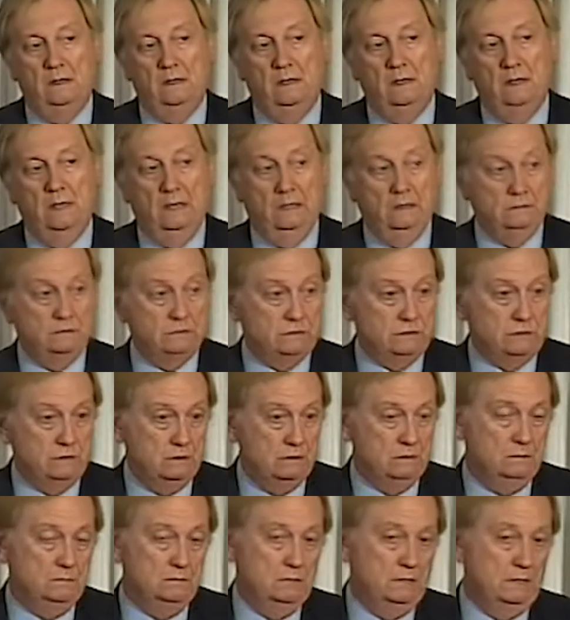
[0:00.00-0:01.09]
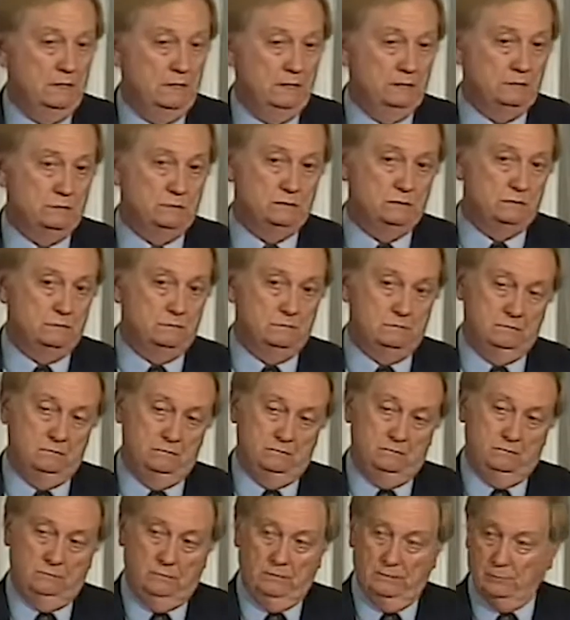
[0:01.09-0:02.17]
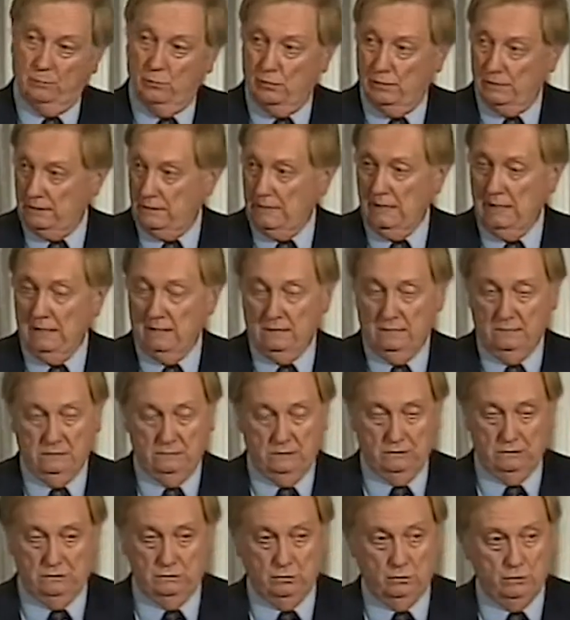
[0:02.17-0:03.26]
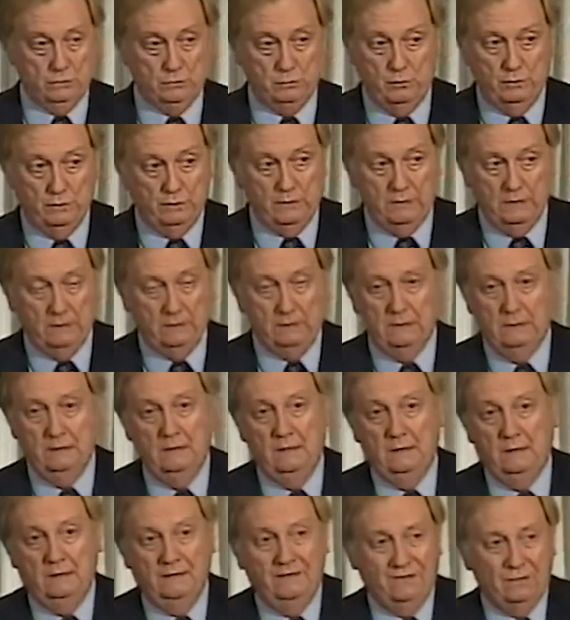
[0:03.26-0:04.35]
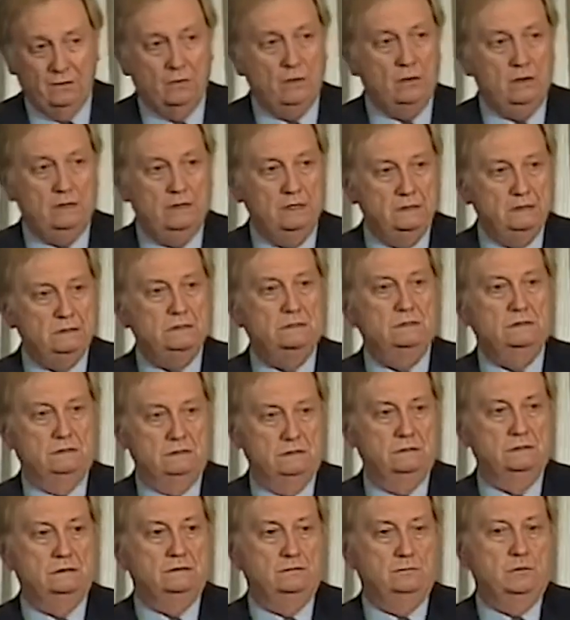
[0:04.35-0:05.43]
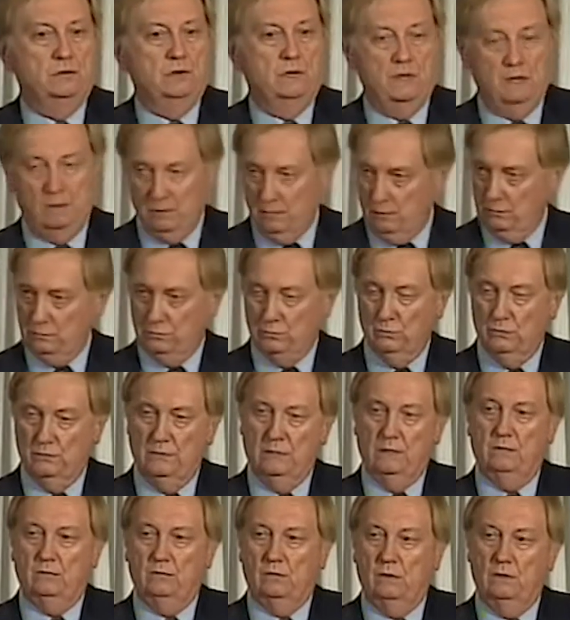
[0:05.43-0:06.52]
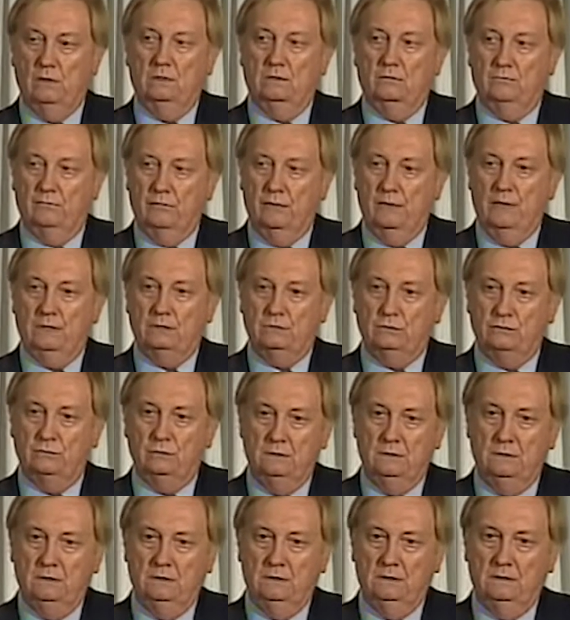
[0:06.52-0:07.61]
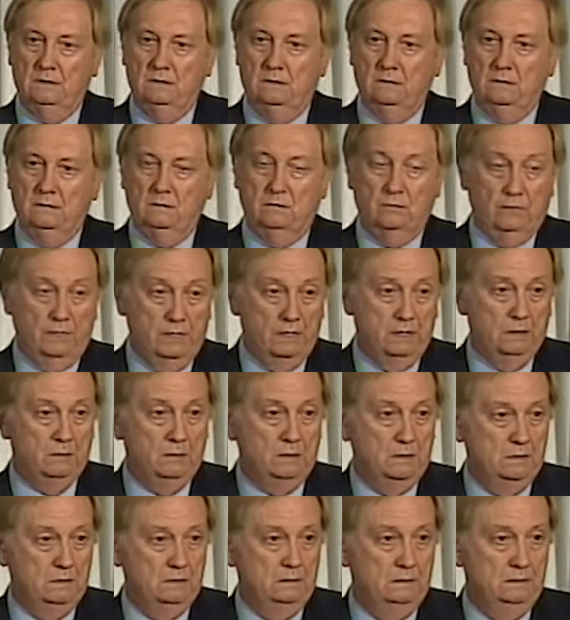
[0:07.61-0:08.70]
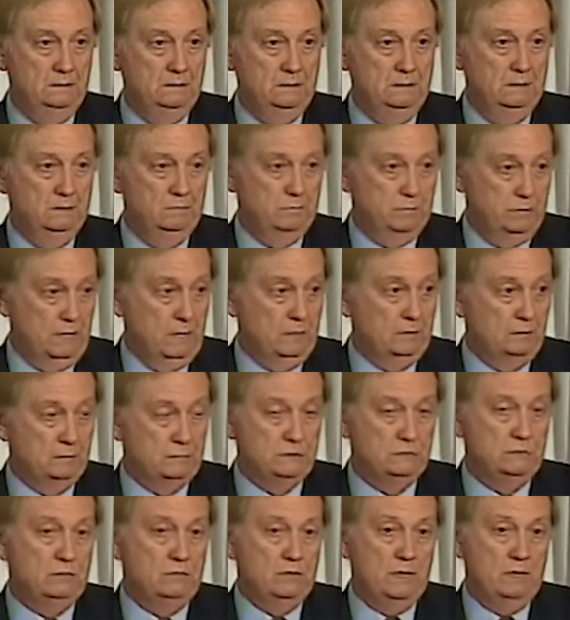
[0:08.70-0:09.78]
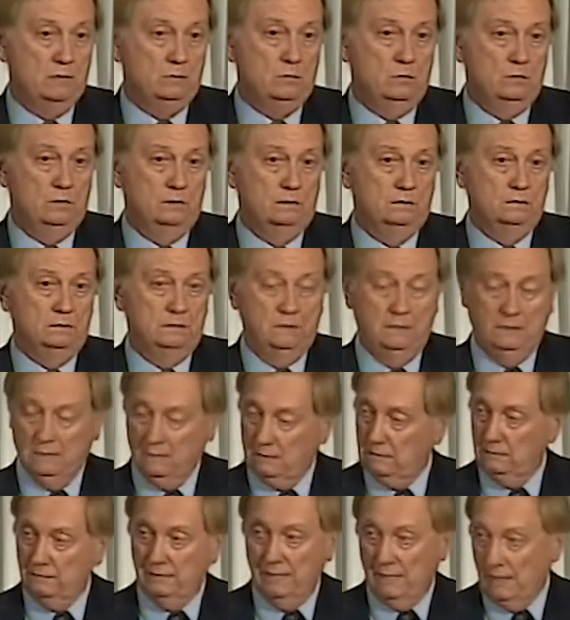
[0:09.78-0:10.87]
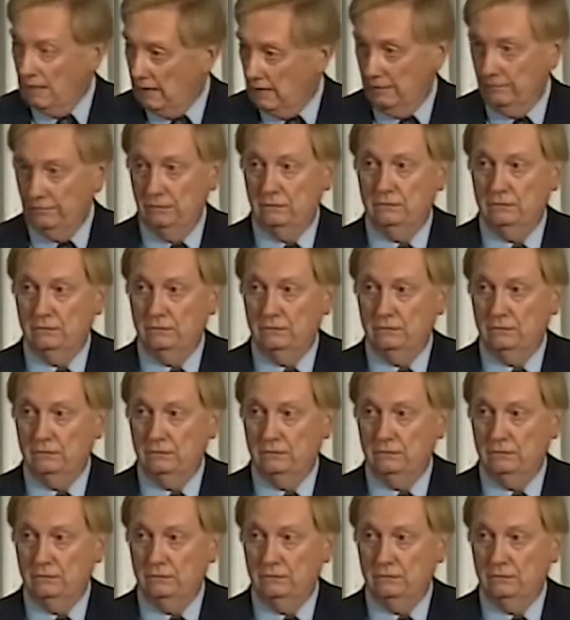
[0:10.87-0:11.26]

And so, as we pointed out, as George pointed out, there aren't instances of problems with hydraulic fracturing creating problems in groundwater. They haven't